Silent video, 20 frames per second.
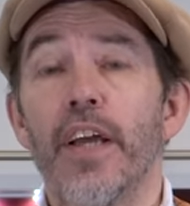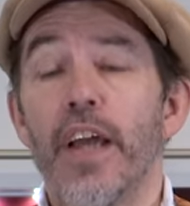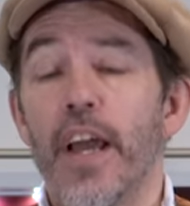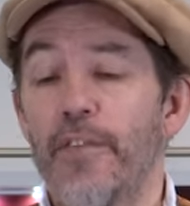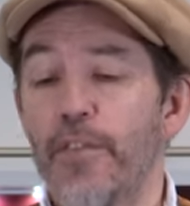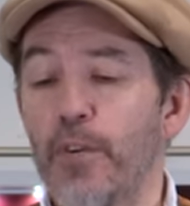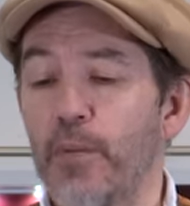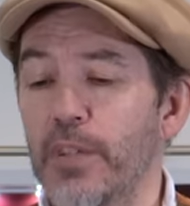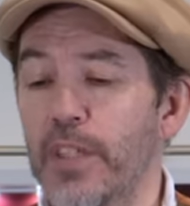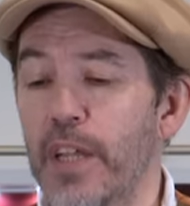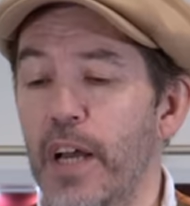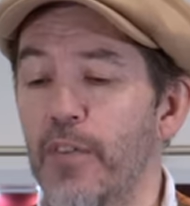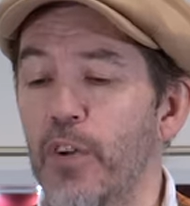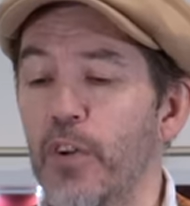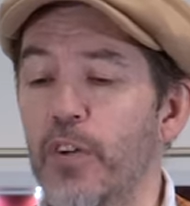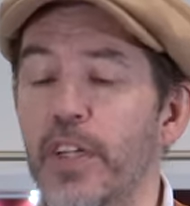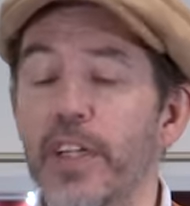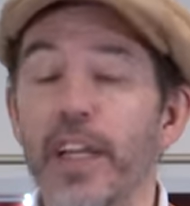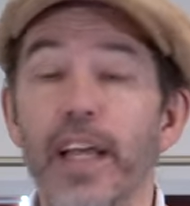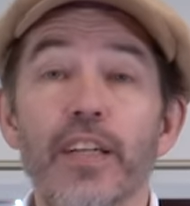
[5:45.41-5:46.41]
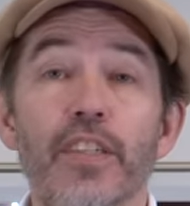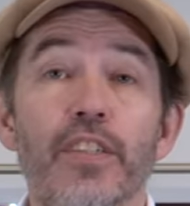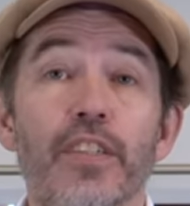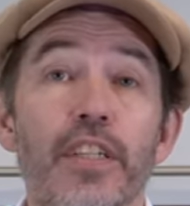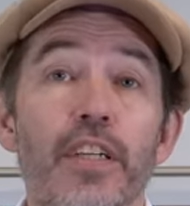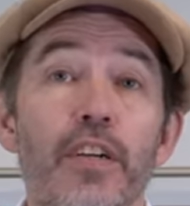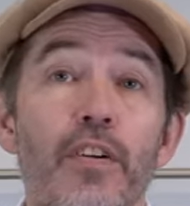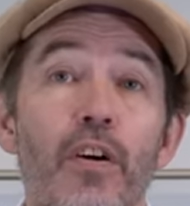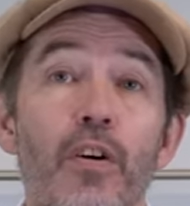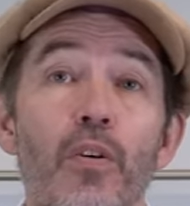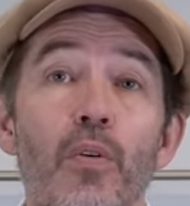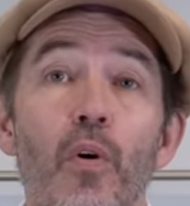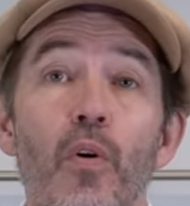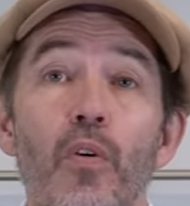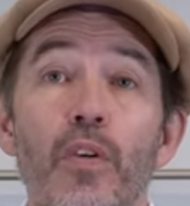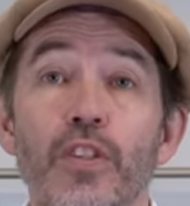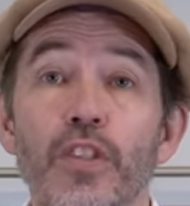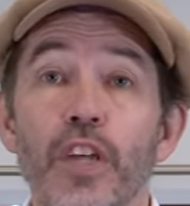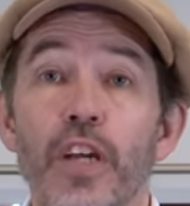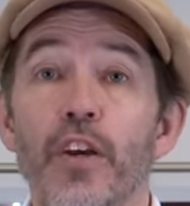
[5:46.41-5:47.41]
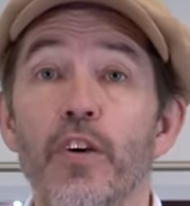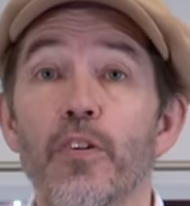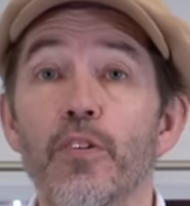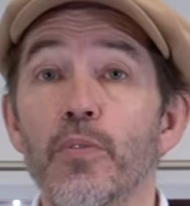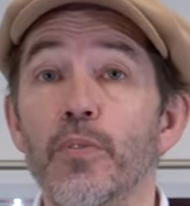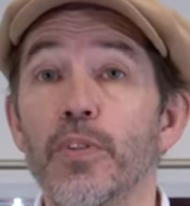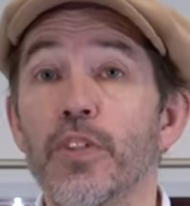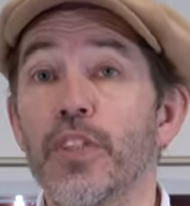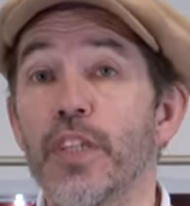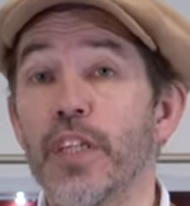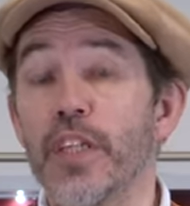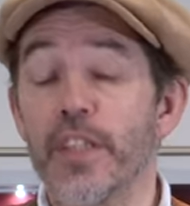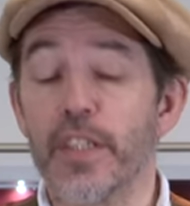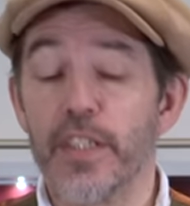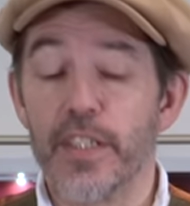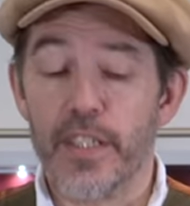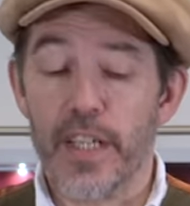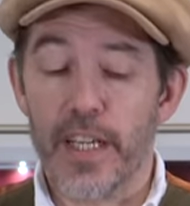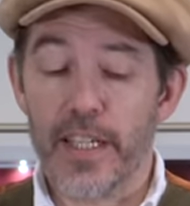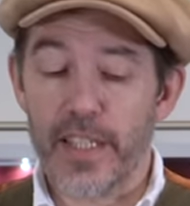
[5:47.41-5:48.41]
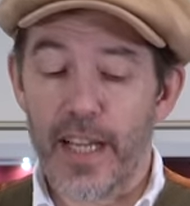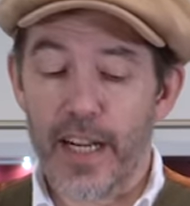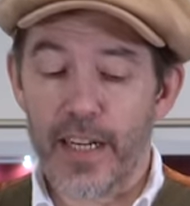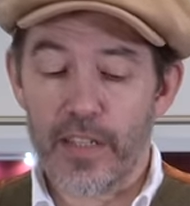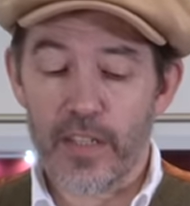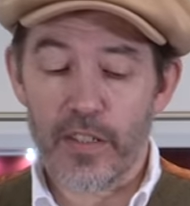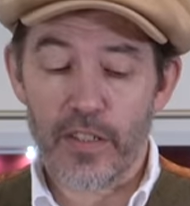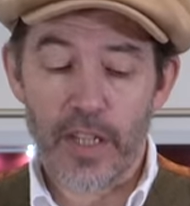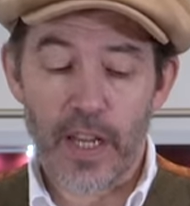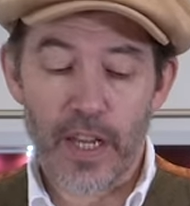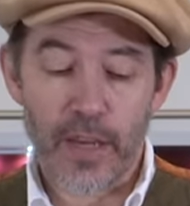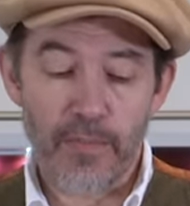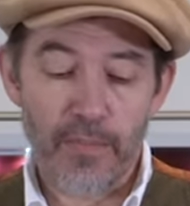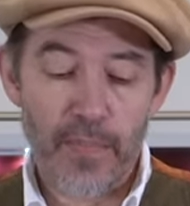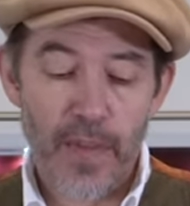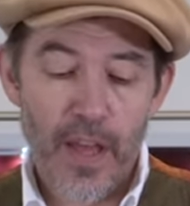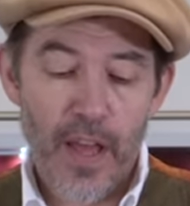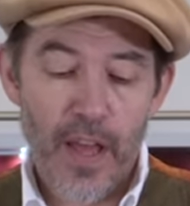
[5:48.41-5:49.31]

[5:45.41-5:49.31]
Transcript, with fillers: If you were to have a look at an X zero or a J O, you would see that it's exactly the same.